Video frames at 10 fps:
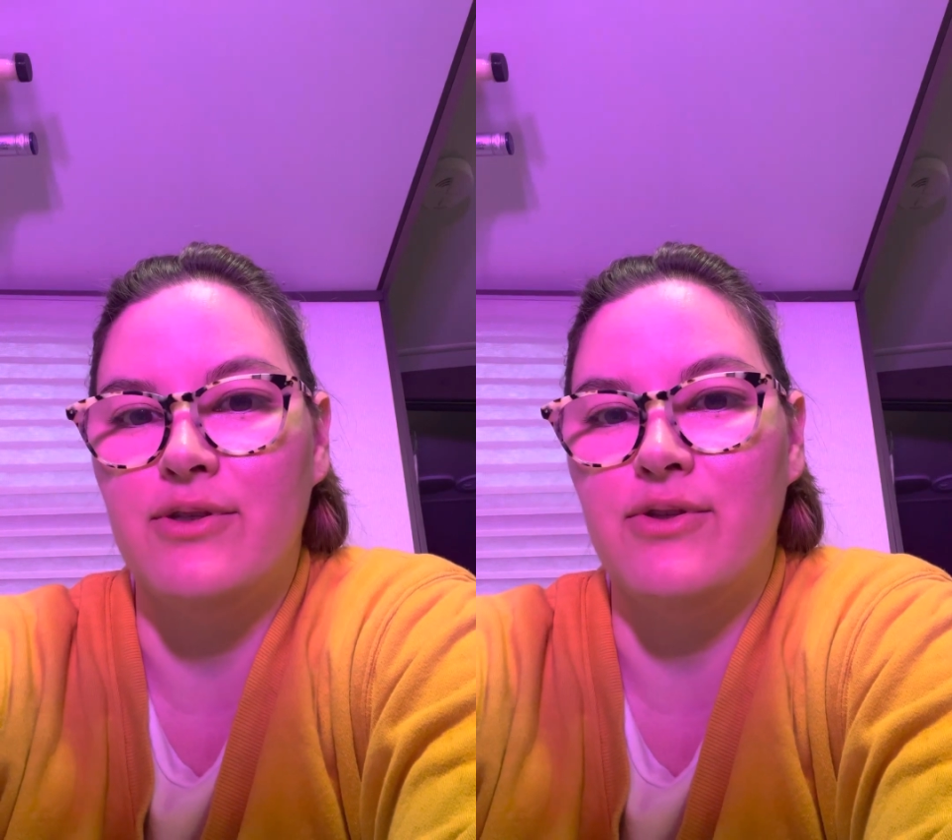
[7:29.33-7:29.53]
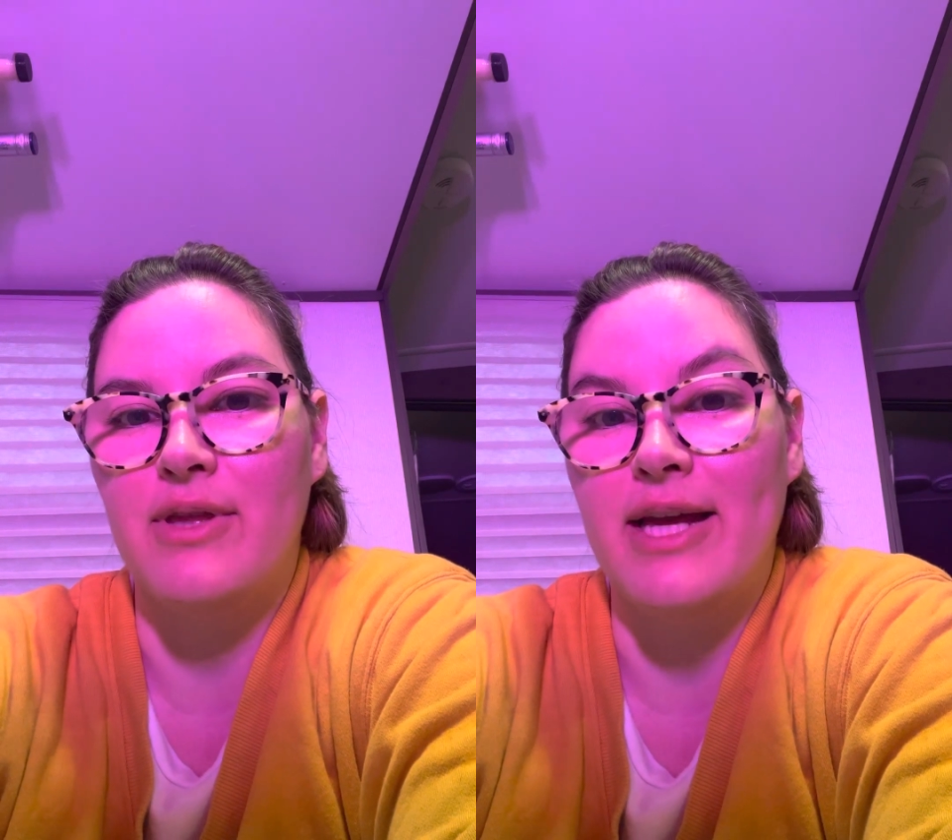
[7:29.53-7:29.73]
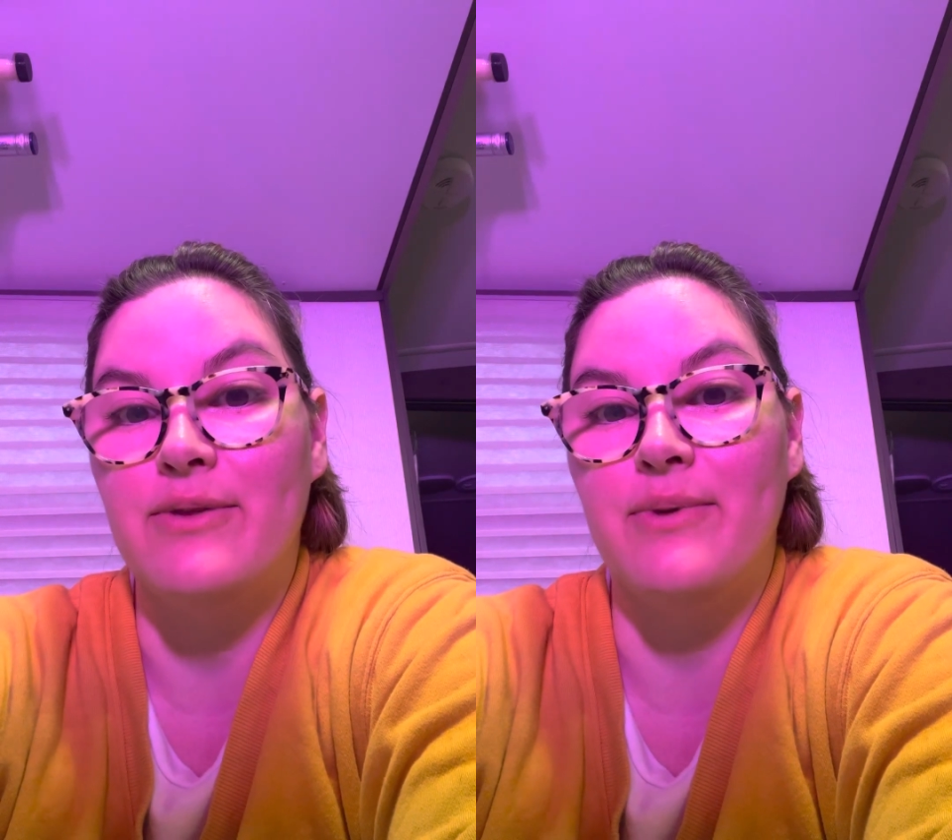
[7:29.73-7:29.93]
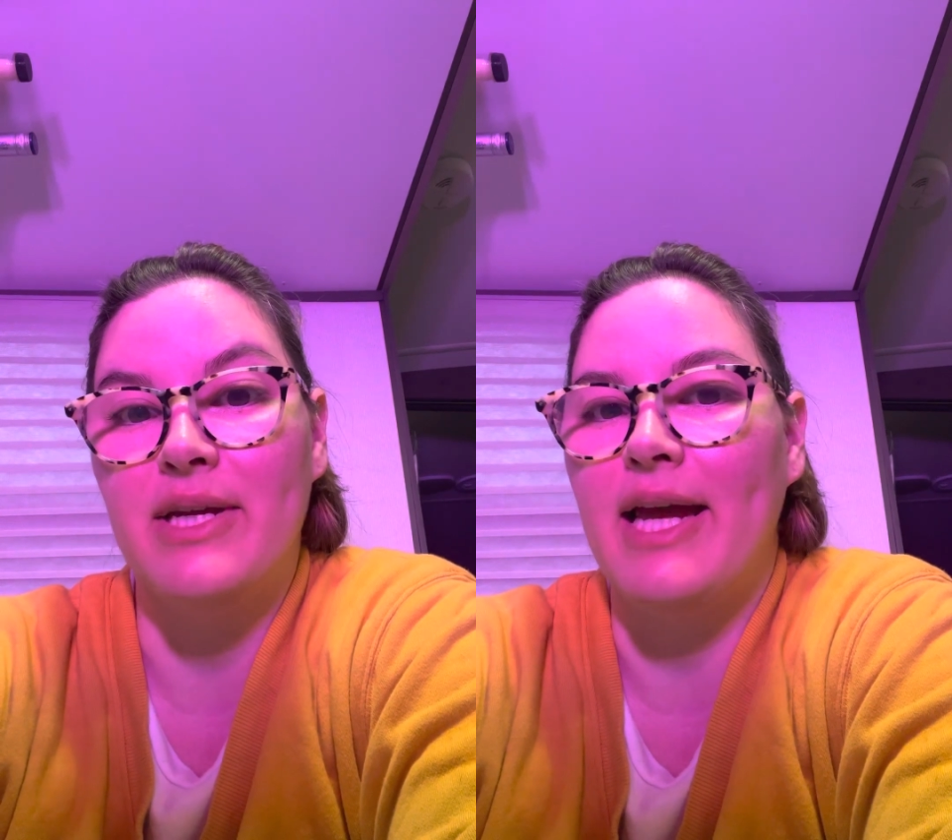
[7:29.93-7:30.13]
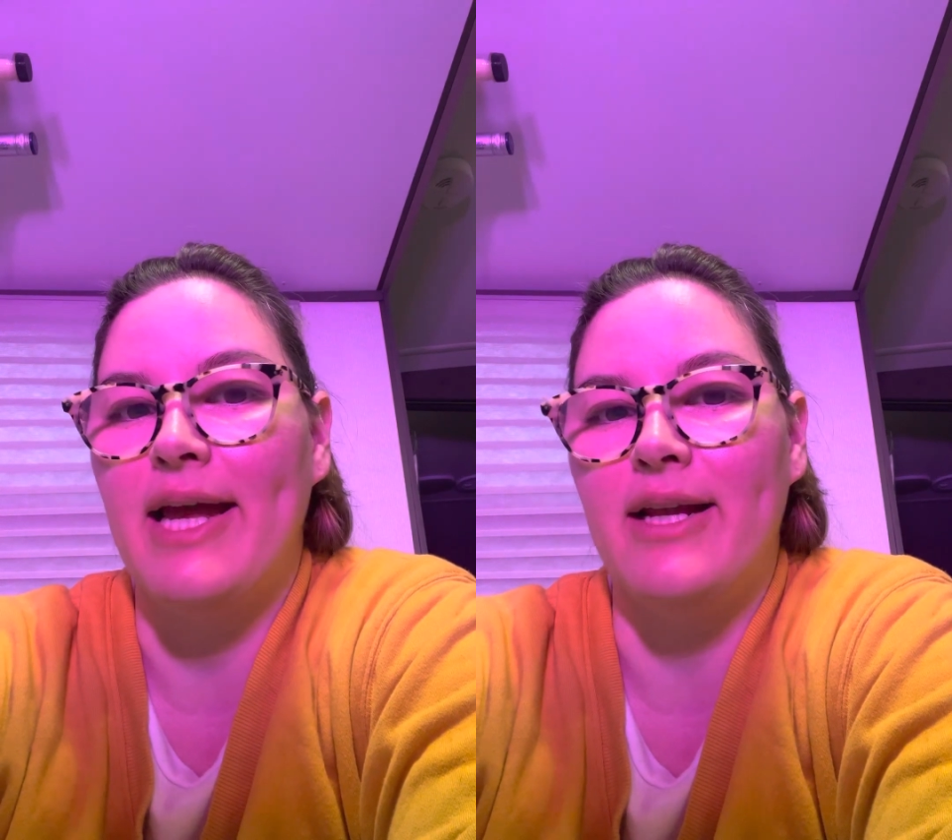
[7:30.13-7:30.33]
so that we
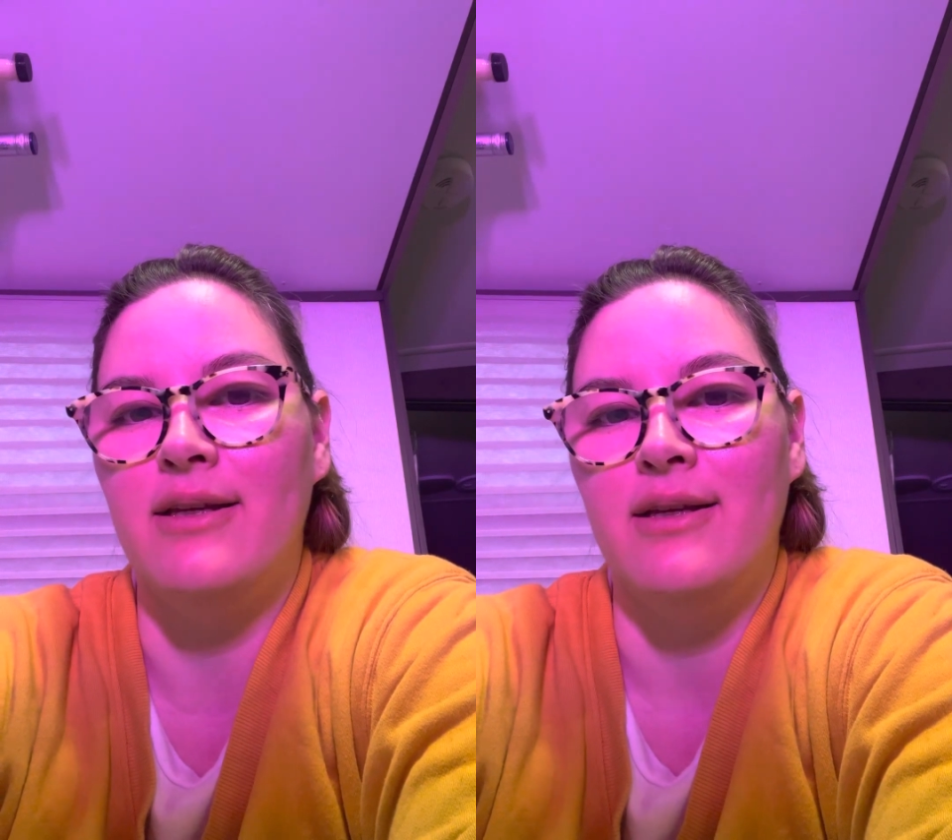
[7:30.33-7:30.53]
can